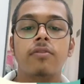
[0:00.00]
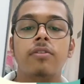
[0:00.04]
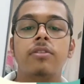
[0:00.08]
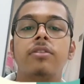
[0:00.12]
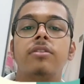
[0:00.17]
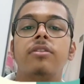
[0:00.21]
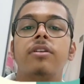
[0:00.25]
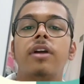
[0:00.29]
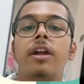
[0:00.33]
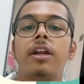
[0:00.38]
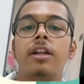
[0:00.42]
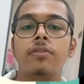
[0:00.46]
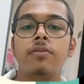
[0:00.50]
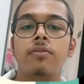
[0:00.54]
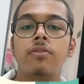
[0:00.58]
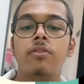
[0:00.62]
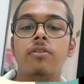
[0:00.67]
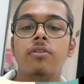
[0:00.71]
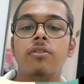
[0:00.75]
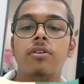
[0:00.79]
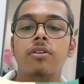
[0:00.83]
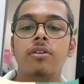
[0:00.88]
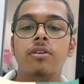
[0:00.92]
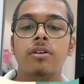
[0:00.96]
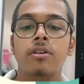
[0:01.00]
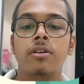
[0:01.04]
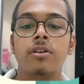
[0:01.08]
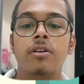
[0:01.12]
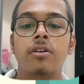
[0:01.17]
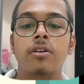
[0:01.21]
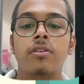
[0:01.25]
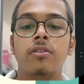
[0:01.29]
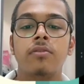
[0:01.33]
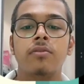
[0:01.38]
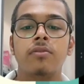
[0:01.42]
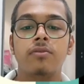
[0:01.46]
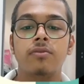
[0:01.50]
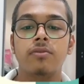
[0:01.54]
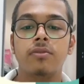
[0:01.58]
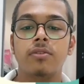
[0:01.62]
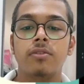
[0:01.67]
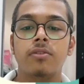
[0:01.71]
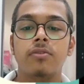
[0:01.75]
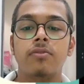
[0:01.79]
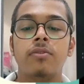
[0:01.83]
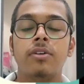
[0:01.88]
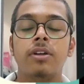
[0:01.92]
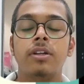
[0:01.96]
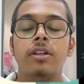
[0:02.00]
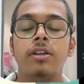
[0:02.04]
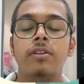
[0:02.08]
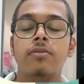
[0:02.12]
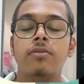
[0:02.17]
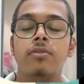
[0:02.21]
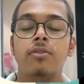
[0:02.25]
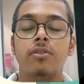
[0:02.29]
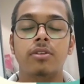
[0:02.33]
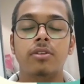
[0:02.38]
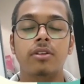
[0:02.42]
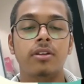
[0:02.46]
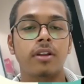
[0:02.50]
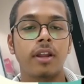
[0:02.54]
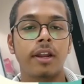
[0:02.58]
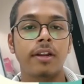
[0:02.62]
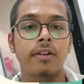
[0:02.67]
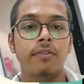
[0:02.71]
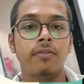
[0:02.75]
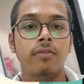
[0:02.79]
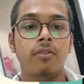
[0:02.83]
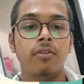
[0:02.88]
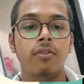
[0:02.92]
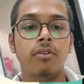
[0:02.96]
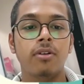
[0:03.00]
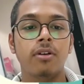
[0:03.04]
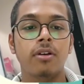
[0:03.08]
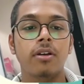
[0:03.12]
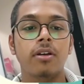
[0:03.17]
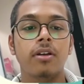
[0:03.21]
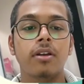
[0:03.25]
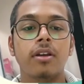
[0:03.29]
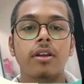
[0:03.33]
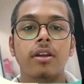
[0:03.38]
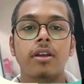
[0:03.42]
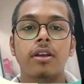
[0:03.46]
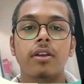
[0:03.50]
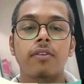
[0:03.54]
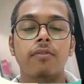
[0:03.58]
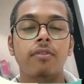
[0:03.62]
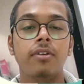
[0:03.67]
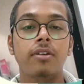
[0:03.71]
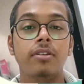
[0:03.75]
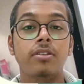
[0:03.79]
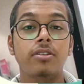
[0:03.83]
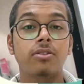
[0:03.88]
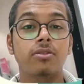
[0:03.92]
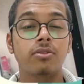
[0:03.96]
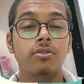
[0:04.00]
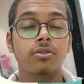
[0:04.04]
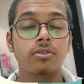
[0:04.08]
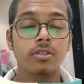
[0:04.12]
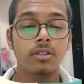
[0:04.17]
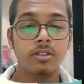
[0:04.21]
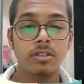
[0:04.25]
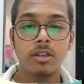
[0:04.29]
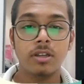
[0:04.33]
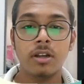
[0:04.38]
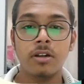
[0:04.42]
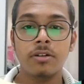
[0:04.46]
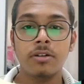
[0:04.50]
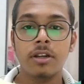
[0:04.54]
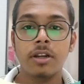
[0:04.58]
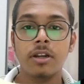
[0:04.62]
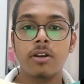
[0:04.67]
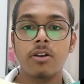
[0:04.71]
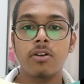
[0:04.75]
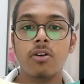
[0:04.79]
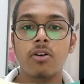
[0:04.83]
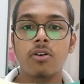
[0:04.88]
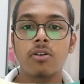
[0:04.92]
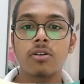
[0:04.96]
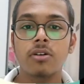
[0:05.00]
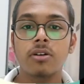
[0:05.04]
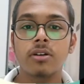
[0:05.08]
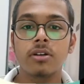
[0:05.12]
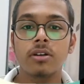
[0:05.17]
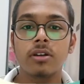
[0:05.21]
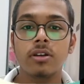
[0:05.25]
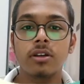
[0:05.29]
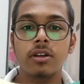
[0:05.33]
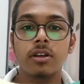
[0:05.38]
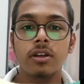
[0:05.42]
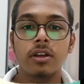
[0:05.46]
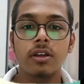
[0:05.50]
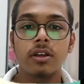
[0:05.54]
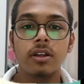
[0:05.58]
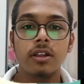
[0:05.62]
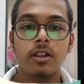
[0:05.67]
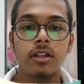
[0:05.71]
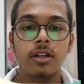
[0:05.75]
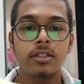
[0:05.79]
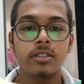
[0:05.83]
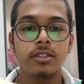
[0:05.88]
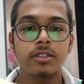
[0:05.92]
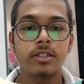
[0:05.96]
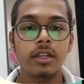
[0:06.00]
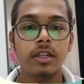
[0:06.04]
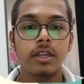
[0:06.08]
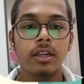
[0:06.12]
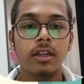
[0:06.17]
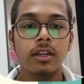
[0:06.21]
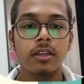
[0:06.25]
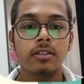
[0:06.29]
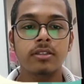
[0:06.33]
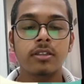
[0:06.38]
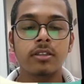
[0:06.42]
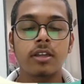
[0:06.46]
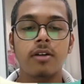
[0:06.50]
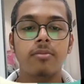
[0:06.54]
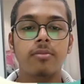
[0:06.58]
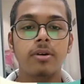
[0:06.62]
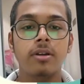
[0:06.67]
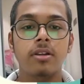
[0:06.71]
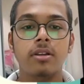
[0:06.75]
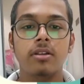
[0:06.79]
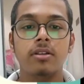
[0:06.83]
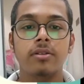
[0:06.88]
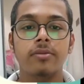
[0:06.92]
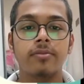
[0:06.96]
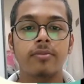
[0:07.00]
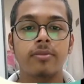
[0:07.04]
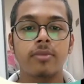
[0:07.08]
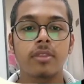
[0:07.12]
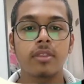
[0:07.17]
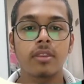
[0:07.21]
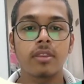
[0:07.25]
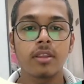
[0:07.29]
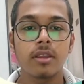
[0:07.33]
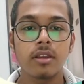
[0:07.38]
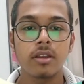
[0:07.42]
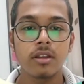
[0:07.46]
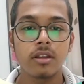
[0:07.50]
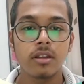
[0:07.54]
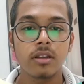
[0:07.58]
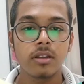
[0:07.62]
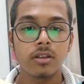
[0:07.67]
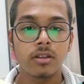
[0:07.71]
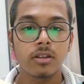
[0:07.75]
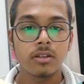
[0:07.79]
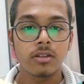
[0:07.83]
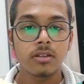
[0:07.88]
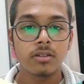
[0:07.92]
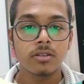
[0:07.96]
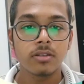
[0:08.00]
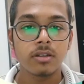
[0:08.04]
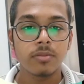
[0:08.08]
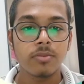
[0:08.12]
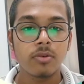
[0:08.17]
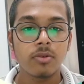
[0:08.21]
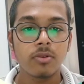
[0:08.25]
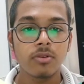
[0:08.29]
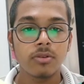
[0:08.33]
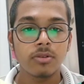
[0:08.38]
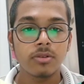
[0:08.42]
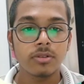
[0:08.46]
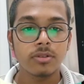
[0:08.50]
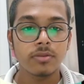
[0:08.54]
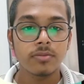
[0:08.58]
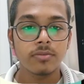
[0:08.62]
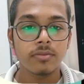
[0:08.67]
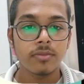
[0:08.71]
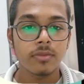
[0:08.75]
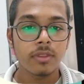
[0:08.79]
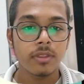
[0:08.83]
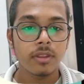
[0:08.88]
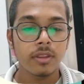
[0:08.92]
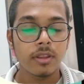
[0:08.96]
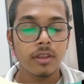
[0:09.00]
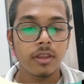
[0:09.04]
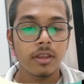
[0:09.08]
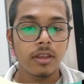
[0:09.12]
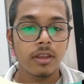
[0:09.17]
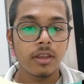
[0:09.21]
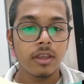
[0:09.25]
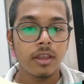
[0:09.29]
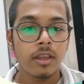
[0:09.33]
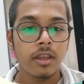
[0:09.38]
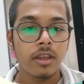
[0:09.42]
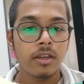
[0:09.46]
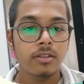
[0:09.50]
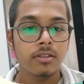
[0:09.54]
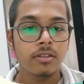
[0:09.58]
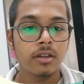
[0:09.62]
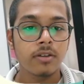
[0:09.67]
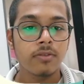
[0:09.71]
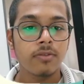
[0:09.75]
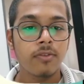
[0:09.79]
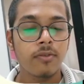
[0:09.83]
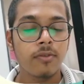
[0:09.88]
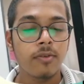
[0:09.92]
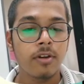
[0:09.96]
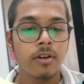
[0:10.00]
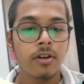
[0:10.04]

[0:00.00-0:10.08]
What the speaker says: with right for waiting for the right fork, which causes a deadlock. Let's take an example. Suppose here is a